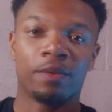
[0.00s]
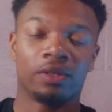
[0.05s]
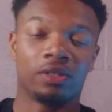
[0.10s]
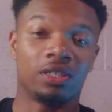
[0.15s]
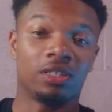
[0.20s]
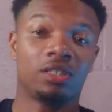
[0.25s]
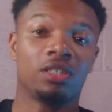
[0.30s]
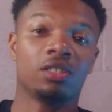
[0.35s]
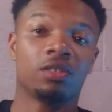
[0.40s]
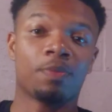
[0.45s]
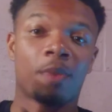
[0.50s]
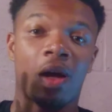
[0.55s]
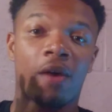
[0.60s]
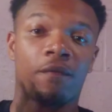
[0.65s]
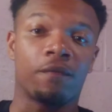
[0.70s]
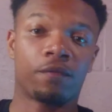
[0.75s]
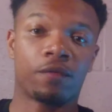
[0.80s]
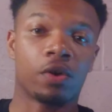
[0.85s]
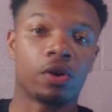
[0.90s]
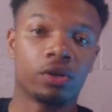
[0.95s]
This is my
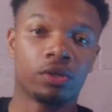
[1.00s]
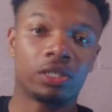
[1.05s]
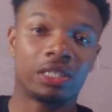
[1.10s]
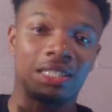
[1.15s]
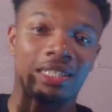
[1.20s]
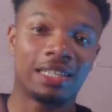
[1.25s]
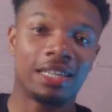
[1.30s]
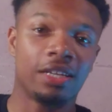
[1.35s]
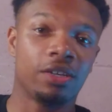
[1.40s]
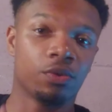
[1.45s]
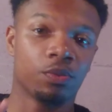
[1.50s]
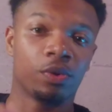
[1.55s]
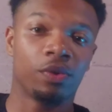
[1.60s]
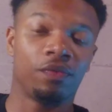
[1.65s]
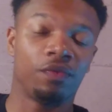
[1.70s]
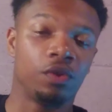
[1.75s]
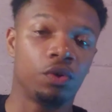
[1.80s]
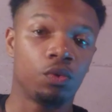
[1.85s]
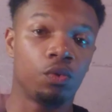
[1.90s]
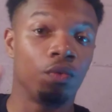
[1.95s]
first sneaker
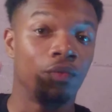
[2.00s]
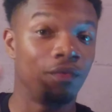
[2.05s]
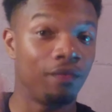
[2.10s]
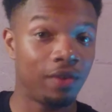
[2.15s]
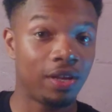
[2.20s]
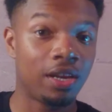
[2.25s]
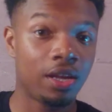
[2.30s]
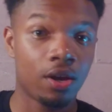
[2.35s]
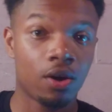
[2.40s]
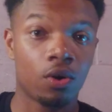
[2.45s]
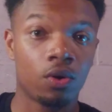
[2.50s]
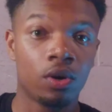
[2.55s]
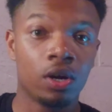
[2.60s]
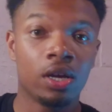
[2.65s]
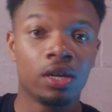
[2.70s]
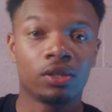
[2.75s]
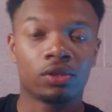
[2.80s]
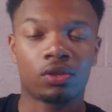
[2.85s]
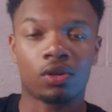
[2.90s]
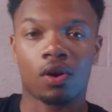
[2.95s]
review video,
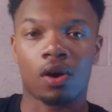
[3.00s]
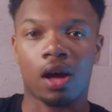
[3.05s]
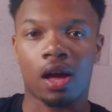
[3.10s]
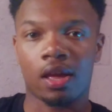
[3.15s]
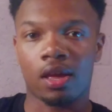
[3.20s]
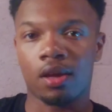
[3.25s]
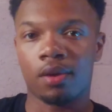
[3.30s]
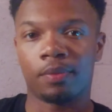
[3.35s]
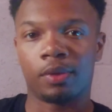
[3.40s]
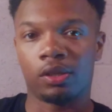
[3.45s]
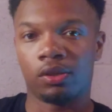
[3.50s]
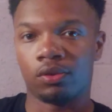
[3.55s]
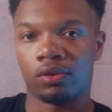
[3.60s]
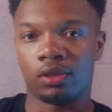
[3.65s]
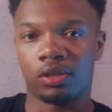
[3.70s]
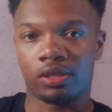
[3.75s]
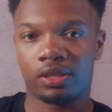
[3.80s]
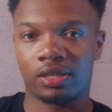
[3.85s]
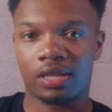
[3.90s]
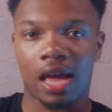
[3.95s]
so I am a
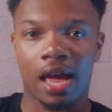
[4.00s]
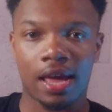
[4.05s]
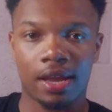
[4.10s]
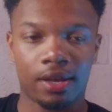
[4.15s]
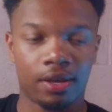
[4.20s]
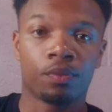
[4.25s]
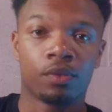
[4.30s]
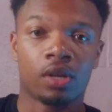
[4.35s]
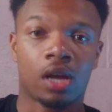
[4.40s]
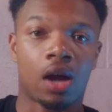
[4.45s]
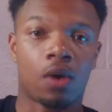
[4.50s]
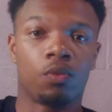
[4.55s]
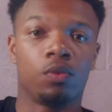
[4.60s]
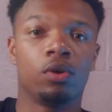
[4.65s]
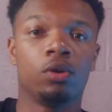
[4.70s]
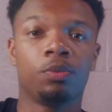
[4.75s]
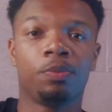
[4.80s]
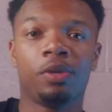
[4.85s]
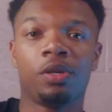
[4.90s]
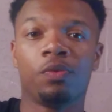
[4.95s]
little excited. I
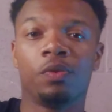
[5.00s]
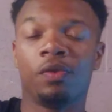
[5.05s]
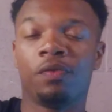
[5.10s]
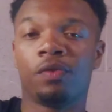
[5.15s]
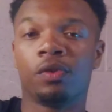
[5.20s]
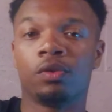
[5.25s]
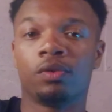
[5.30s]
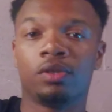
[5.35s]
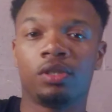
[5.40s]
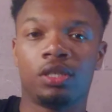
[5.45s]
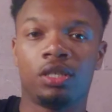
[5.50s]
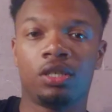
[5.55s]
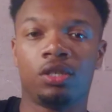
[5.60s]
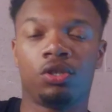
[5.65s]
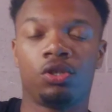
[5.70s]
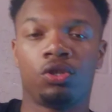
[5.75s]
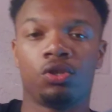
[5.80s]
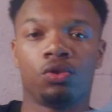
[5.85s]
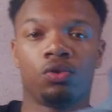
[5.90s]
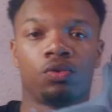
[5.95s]
will be reviewing these
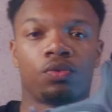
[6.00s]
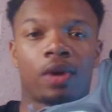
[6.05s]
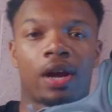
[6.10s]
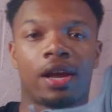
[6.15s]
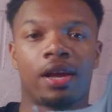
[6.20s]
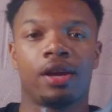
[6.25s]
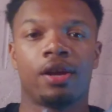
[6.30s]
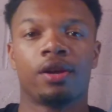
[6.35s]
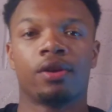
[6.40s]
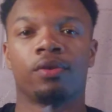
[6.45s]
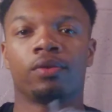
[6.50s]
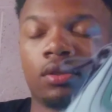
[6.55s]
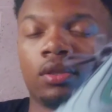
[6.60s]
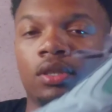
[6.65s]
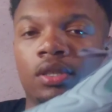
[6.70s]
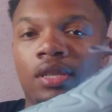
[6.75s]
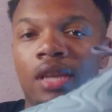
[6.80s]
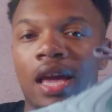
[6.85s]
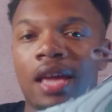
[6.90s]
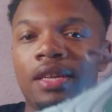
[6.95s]
shoes right here
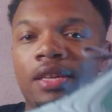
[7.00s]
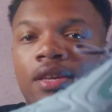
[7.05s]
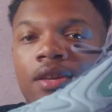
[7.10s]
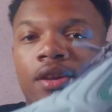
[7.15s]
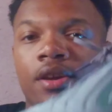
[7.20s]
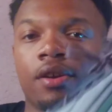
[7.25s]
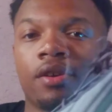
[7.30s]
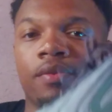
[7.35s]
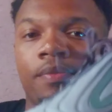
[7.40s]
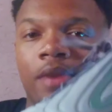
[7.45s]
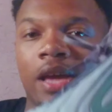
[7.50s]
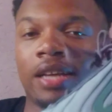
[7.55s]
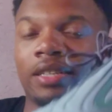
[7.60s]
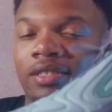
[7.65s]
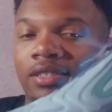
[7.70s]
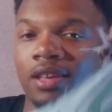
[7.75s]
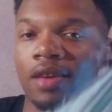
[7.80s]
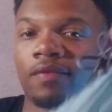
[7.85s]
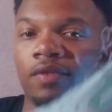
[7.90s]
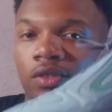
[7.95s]
with Nike Air Max
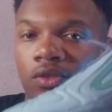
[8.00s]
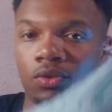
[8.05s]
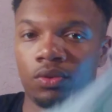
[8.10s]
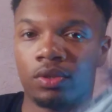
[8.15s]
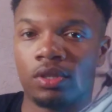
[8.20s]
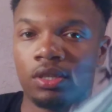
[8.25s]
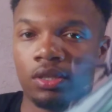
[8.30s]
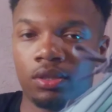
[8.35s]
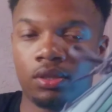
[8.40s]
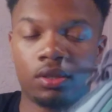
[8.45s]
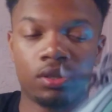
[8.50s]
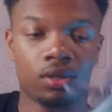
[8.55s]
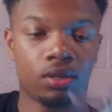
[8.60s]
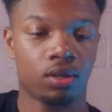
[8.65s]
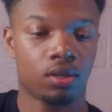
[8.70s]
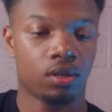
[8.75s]
720s.